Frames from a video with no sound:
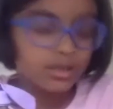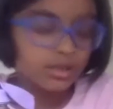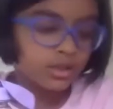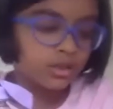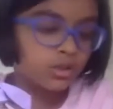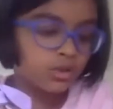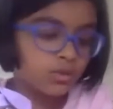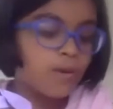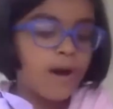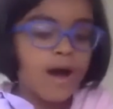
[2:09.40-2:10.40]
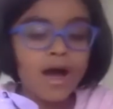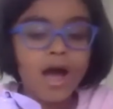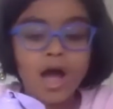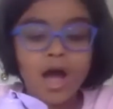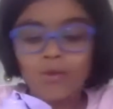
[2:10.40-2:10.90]
Do you know
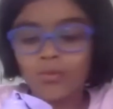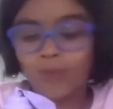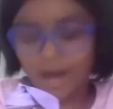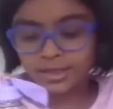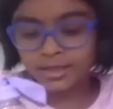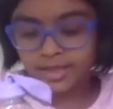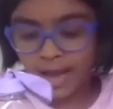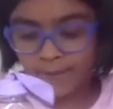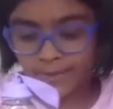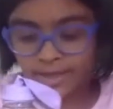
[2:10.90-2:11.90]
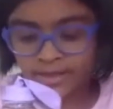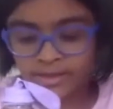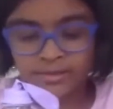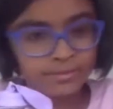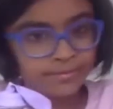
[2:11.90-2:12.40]
why this happened?
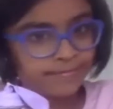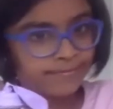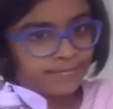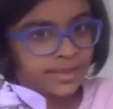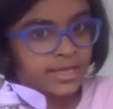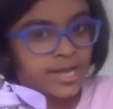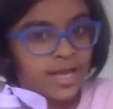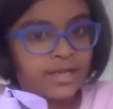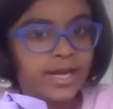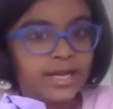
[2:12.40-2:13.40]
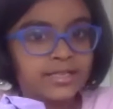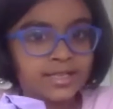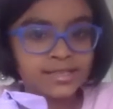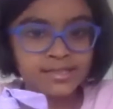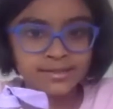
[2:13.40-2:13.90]
Any
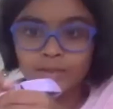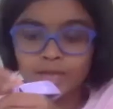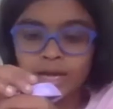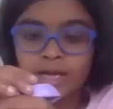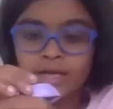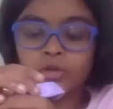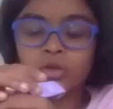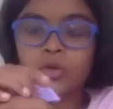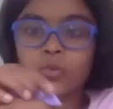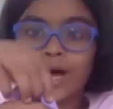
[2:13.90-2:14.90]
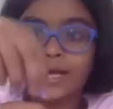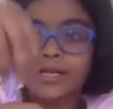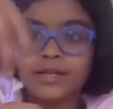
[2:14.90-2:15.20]
guesses? And do you know why it